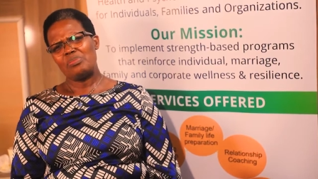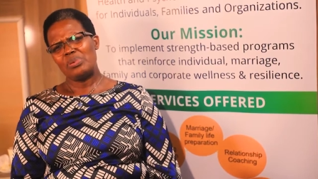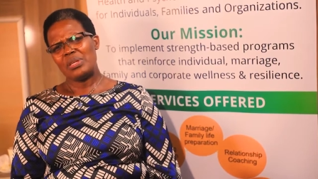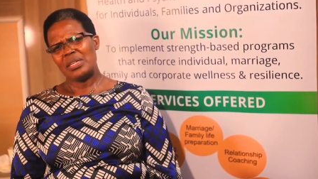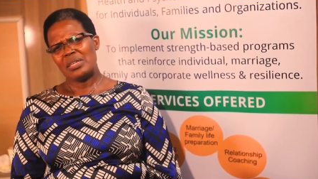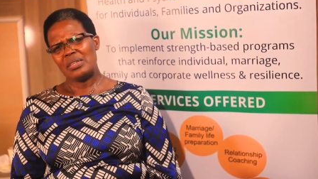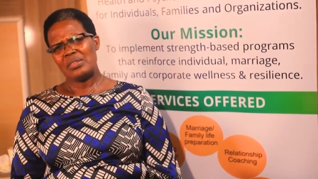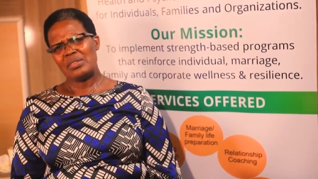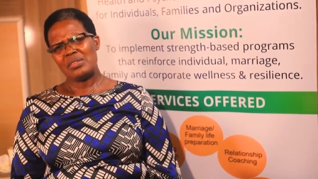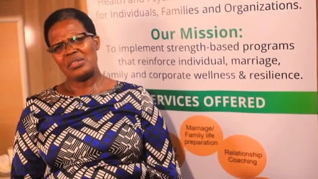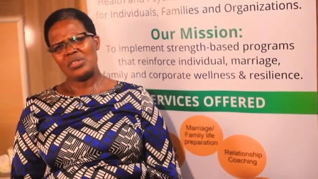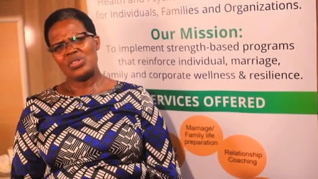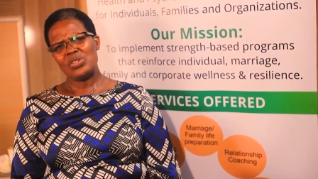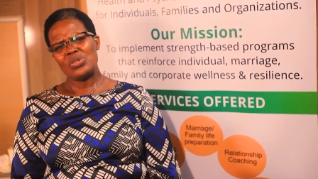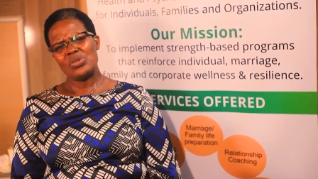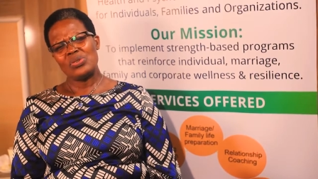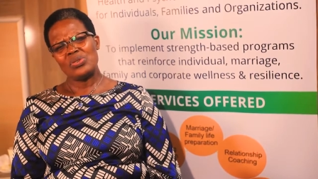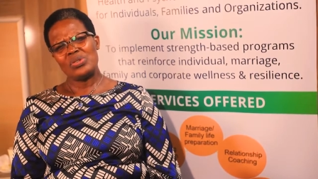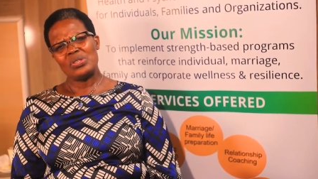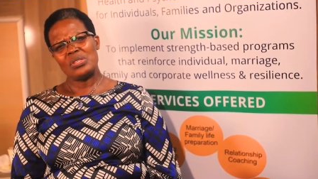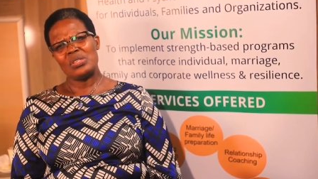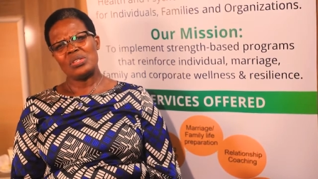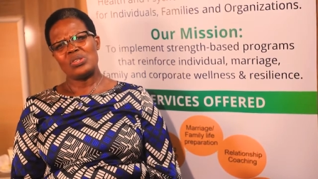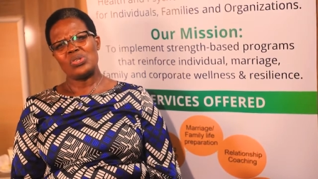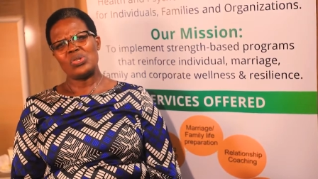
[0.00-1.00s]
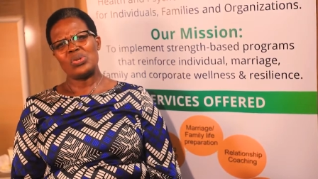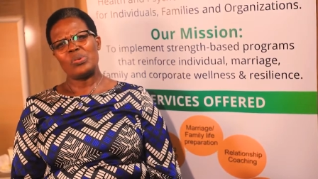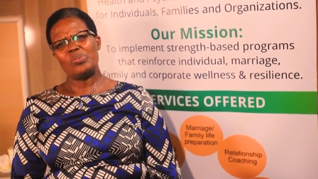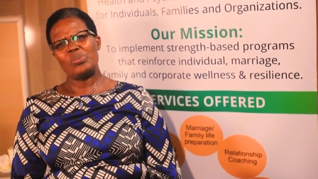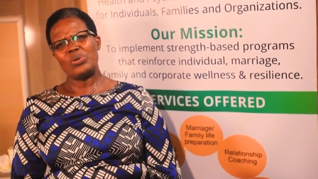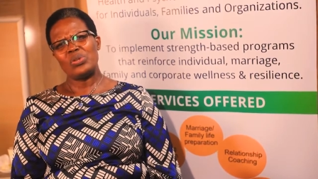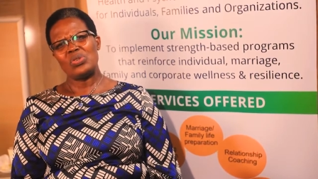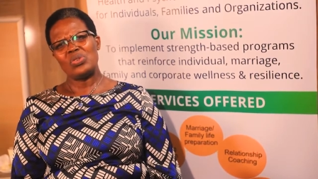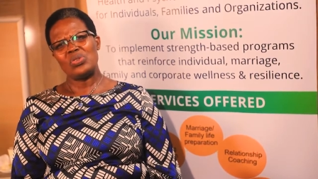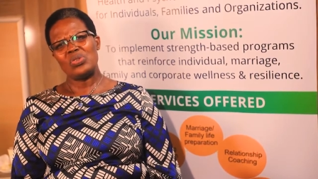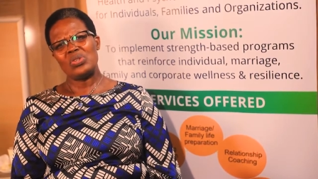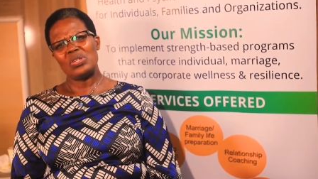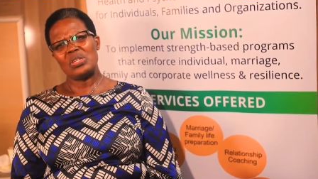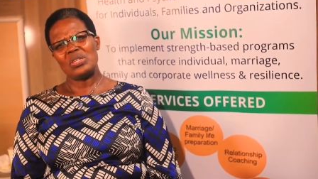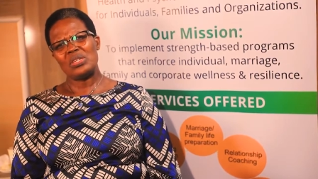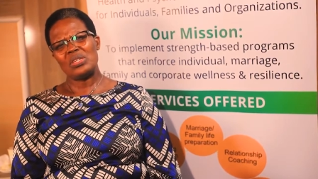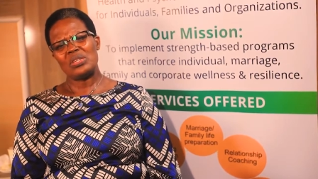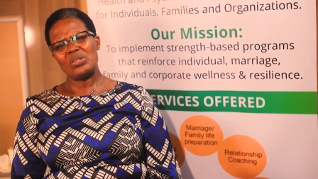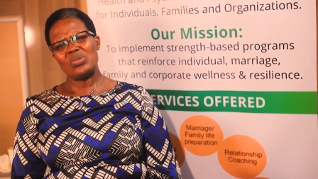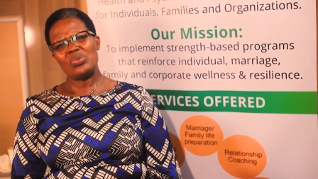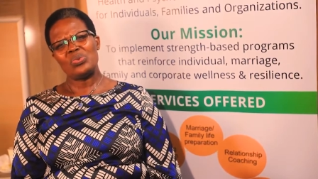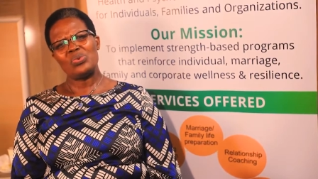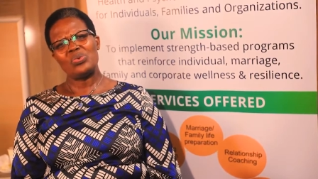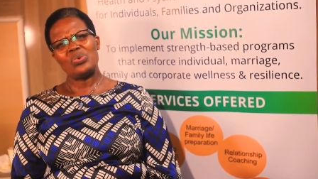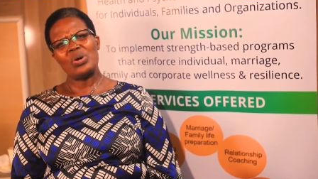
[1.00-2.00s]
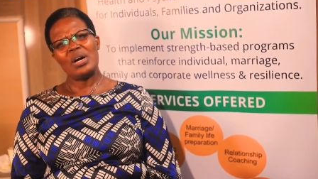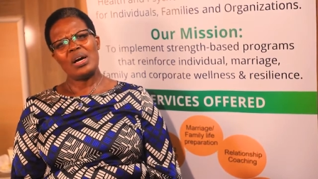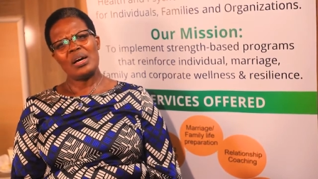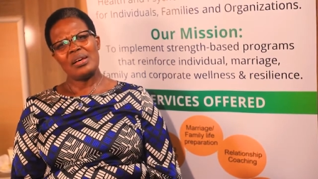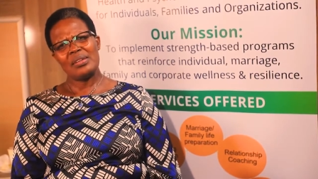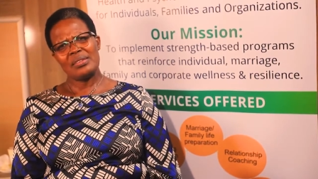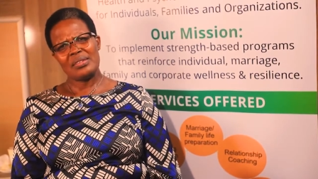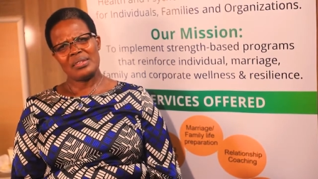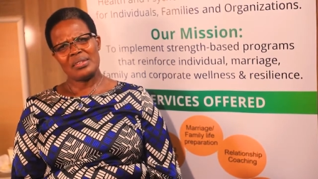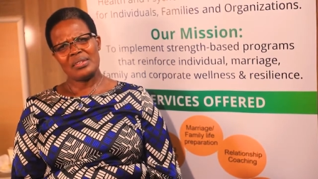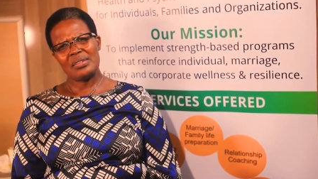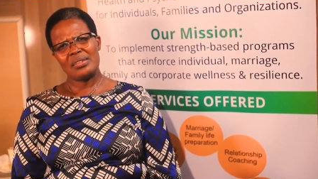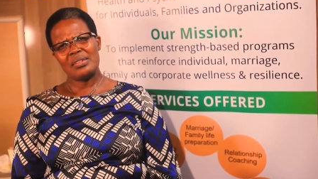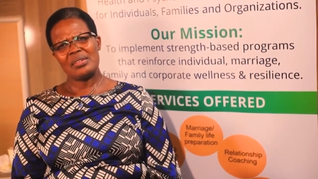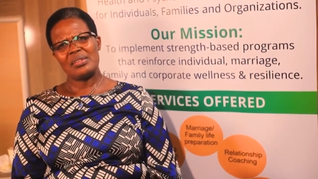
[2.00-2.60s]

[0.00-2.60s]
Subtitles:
please use this opportunity to ask